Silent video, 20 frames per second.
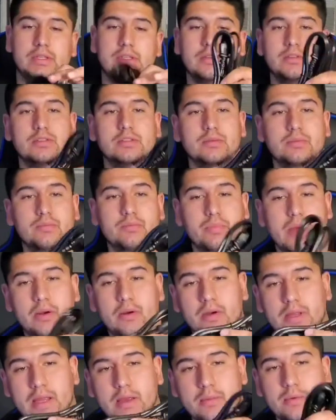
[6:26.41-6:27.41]
There's a power
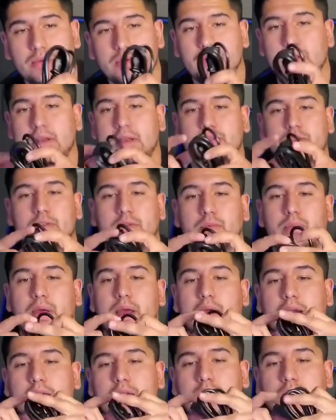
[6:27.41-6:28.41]
cable you connect to the
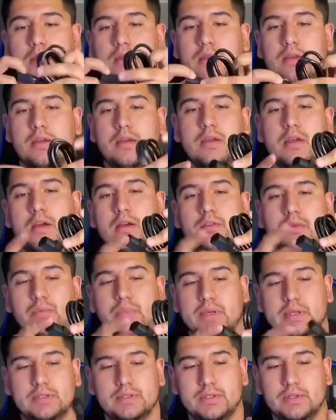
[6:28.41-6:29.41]
back of the
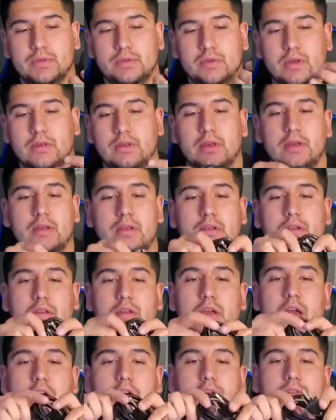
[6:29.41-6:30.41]
PSU, and then
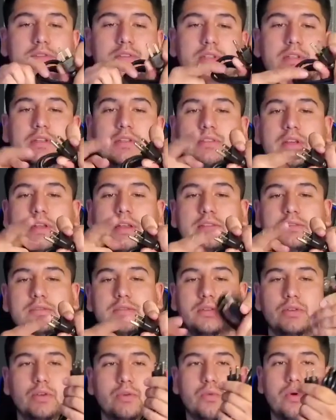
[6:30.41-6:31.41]
obviously this connects
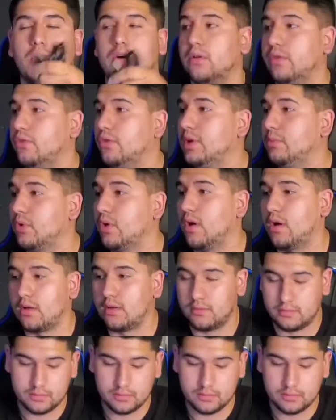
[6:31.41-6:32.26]
to your wall. 3-prong.